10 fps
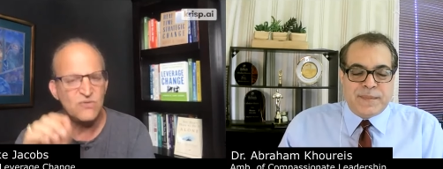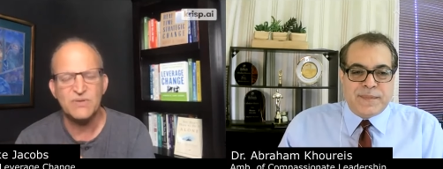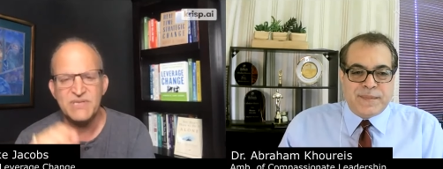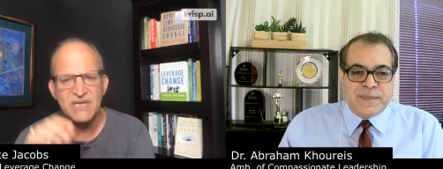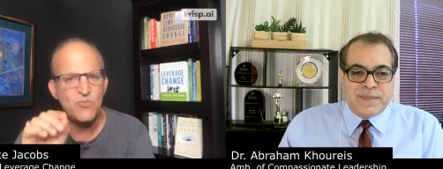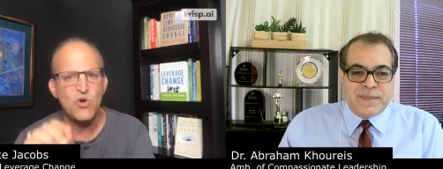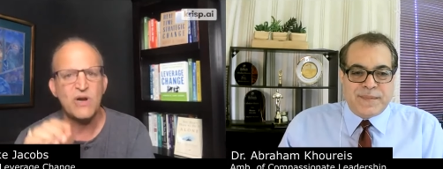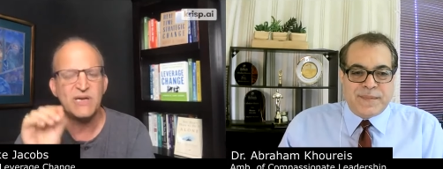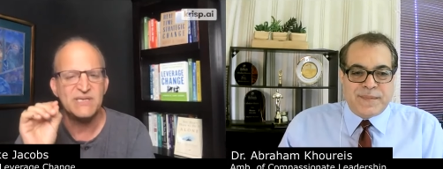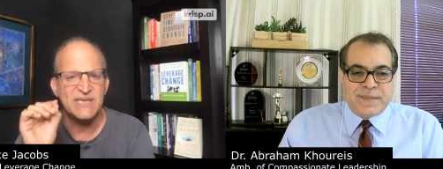
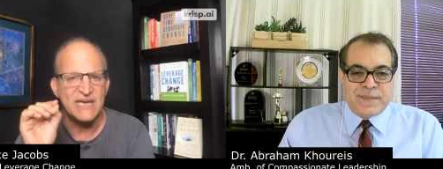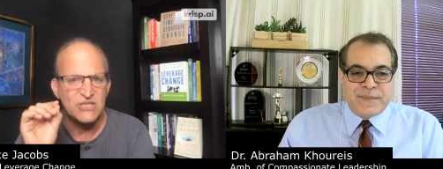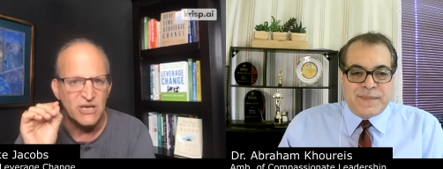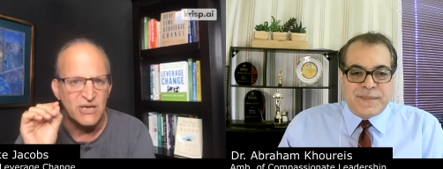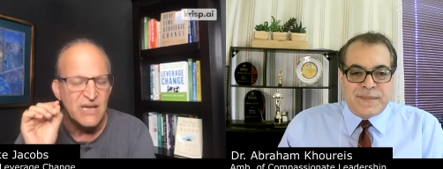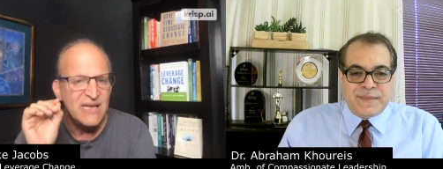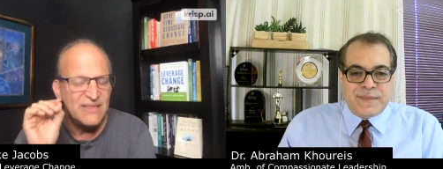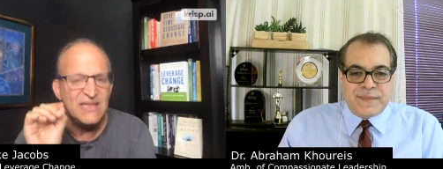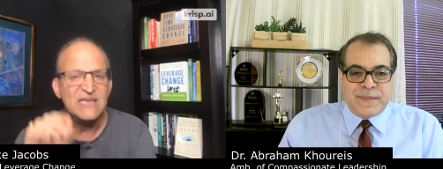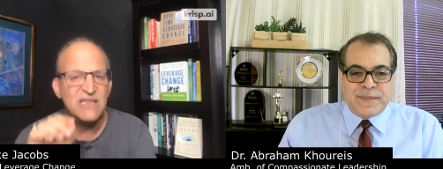Speaker 1: organization. These
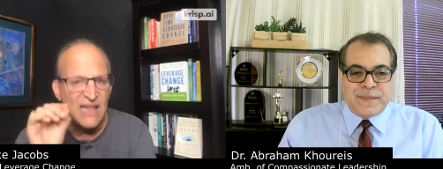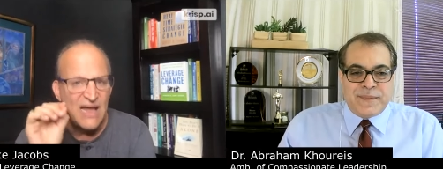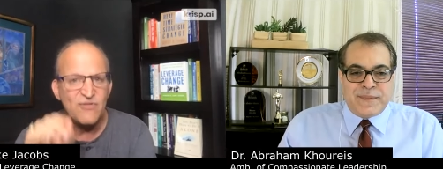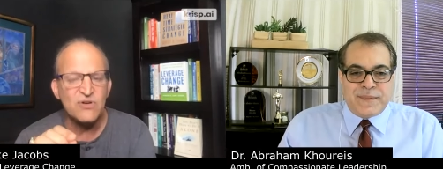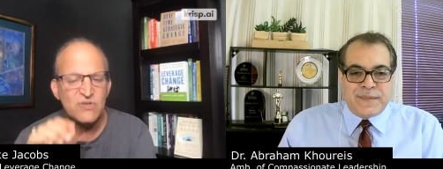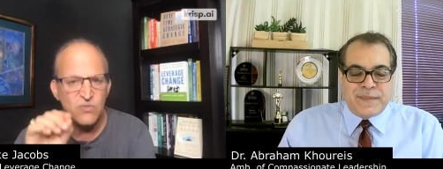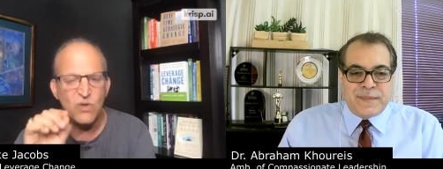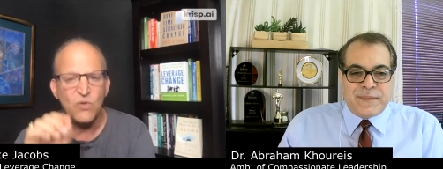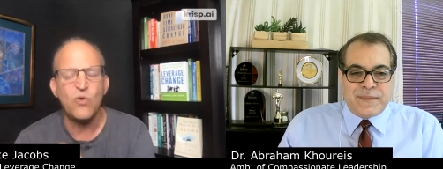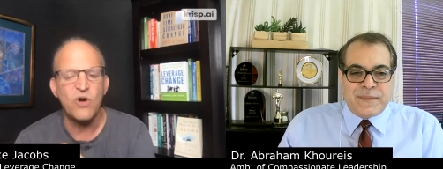levers will
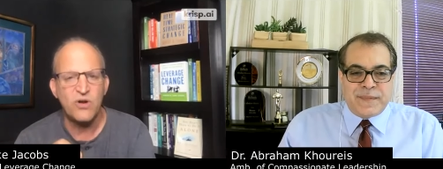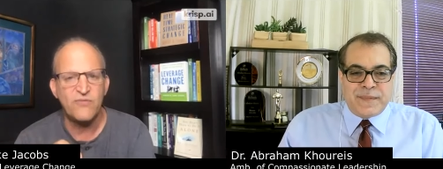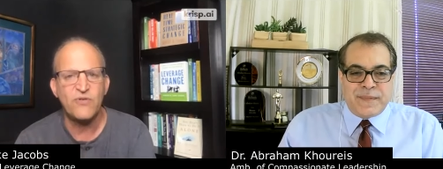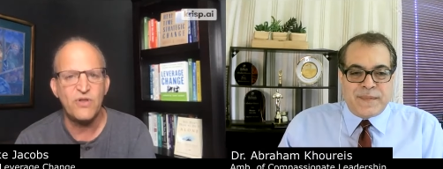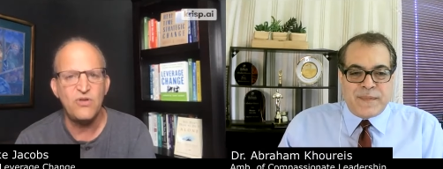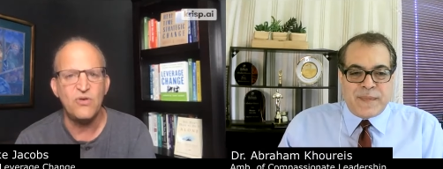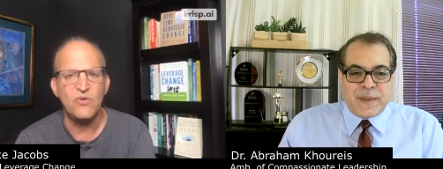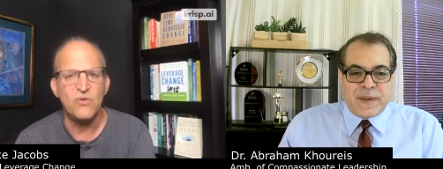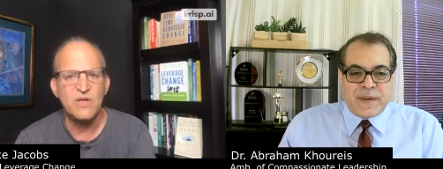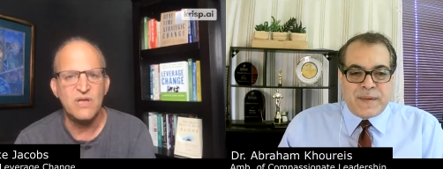work for you
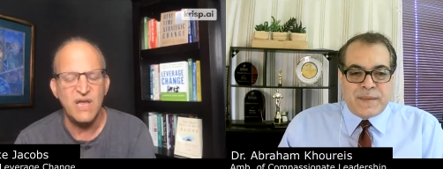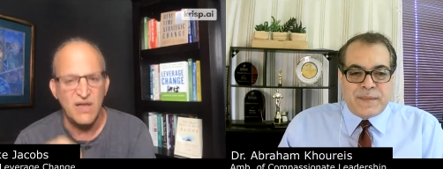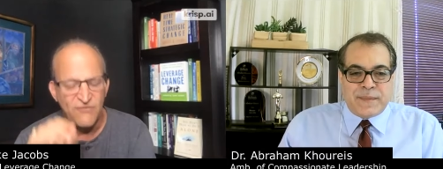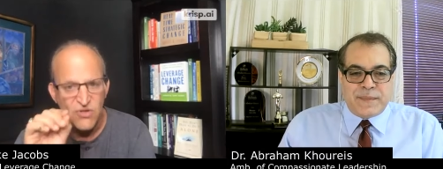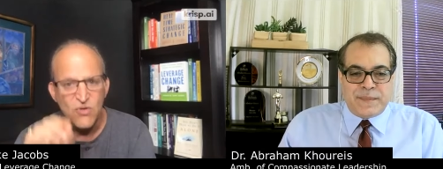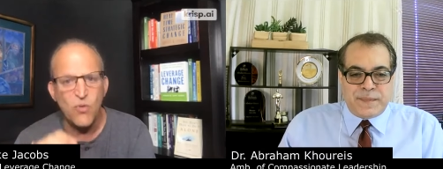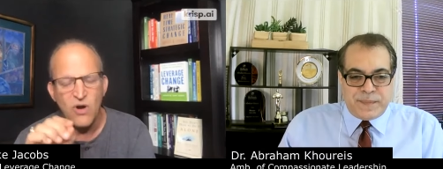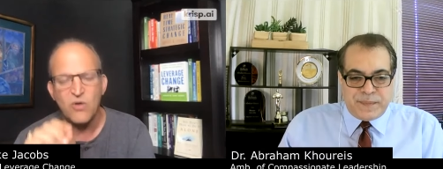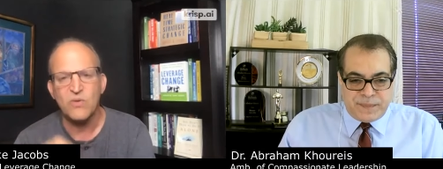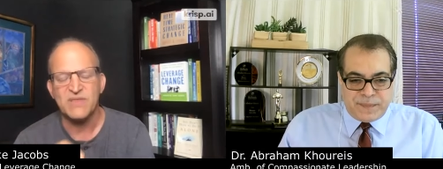if you work with the
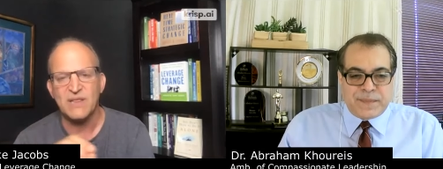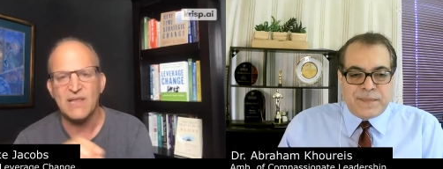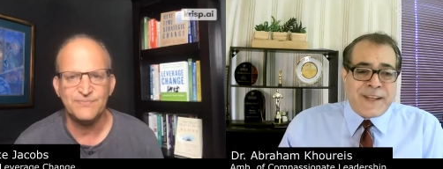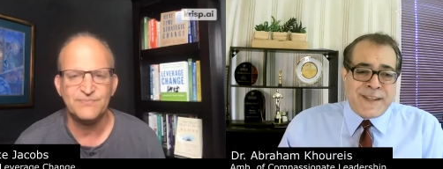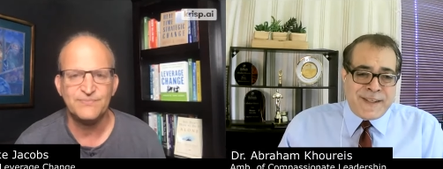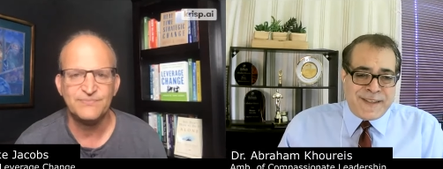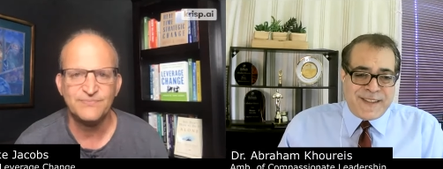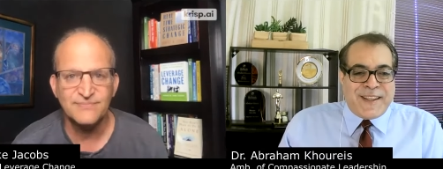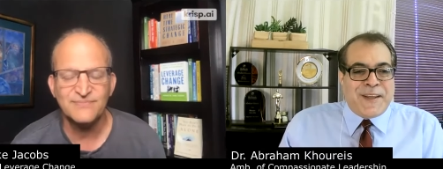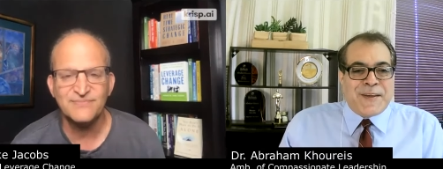levers. Excellent.
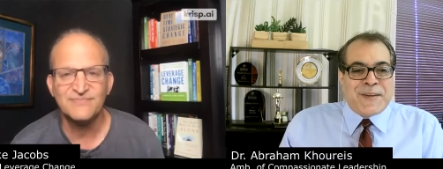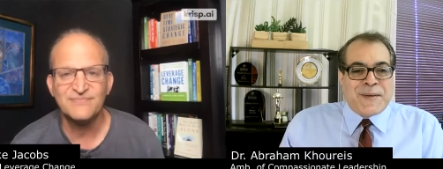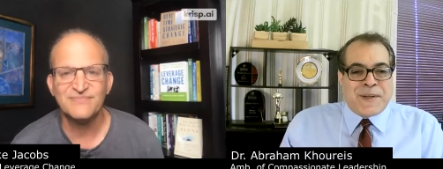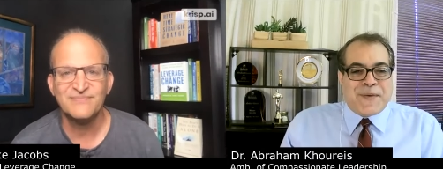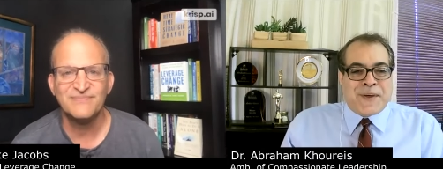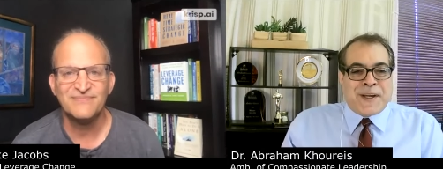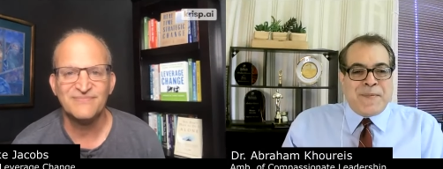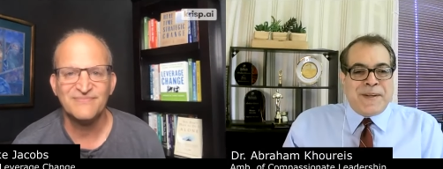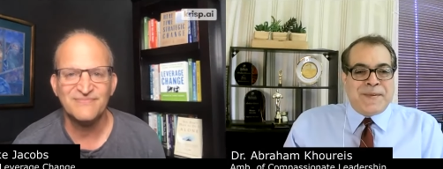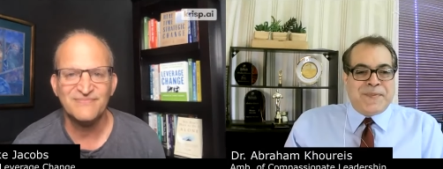
Speaker 2: Thank you so much for
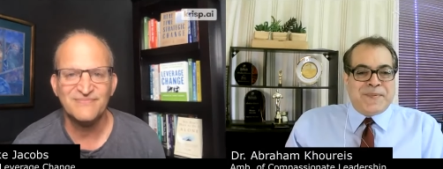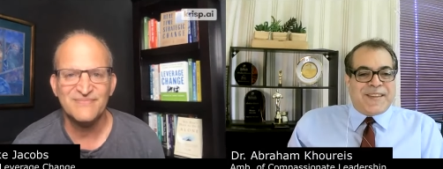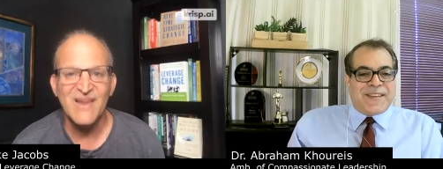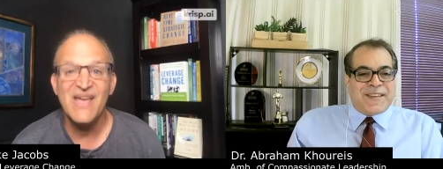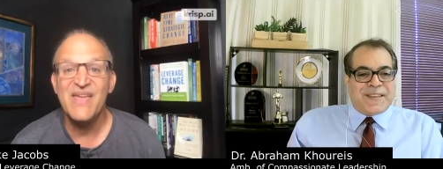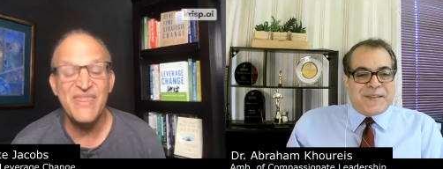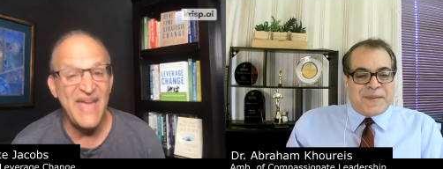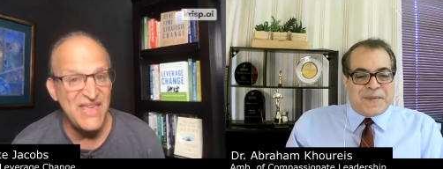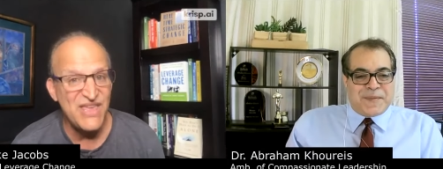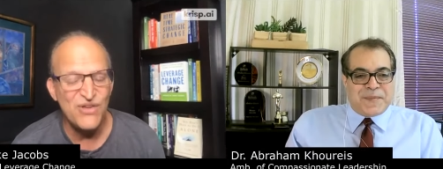coming.
Speaker 1: Thank
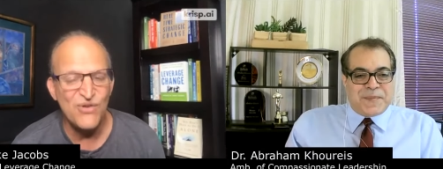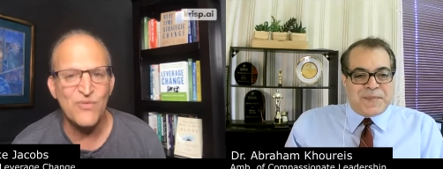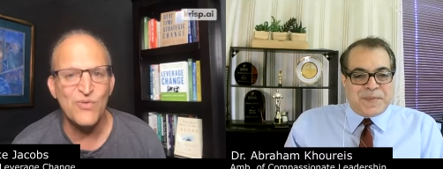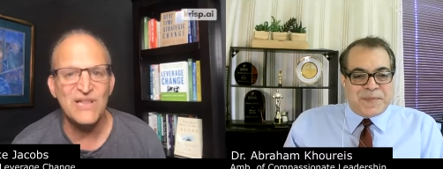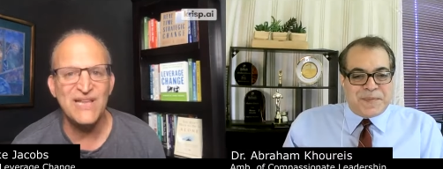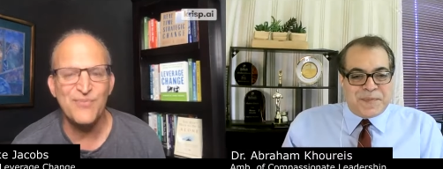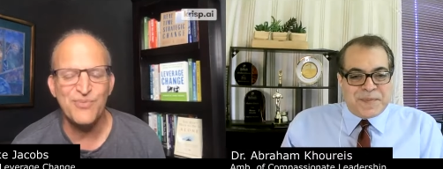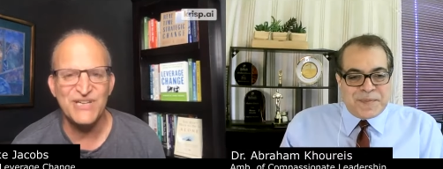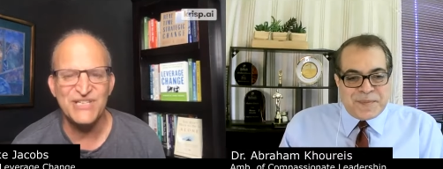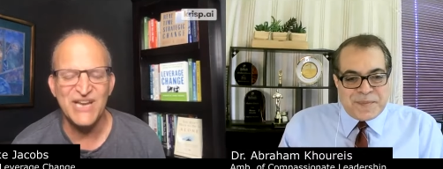you. I really
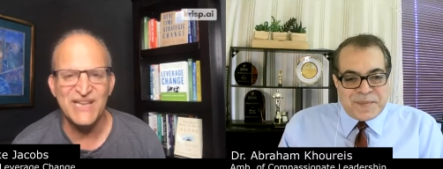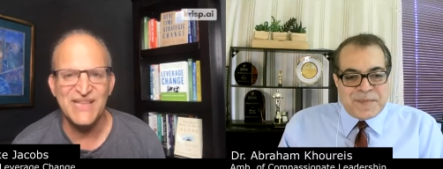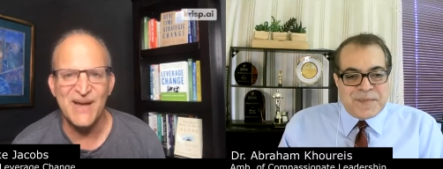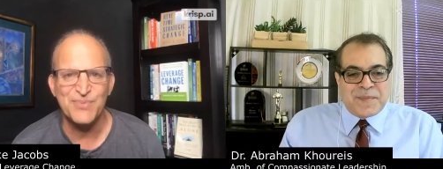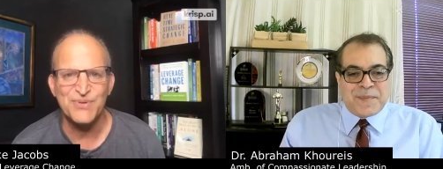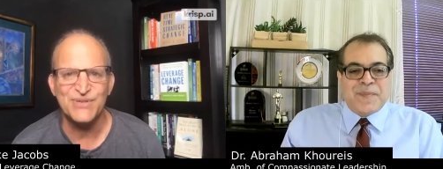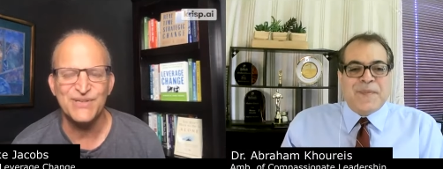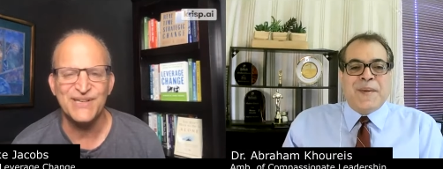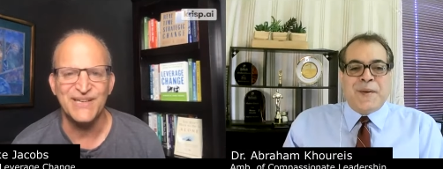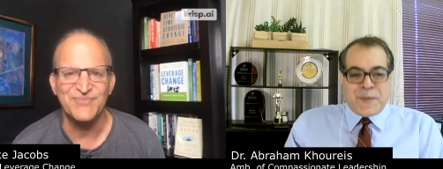appreciate the opportunity.
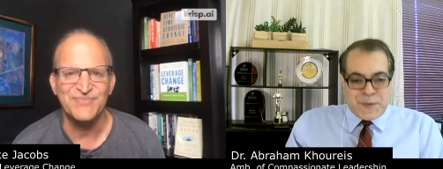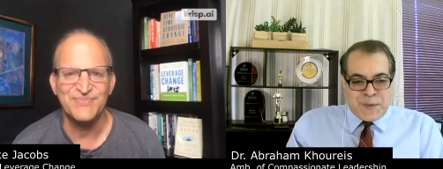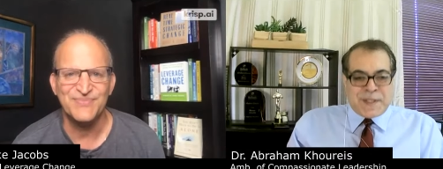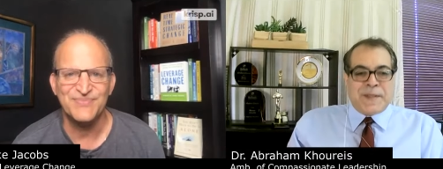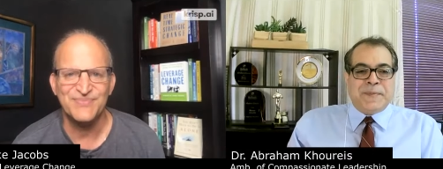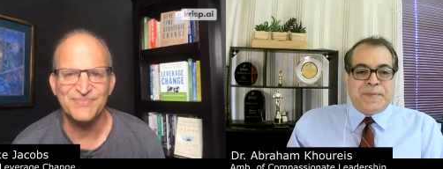
Speaker 2: You're most welcome.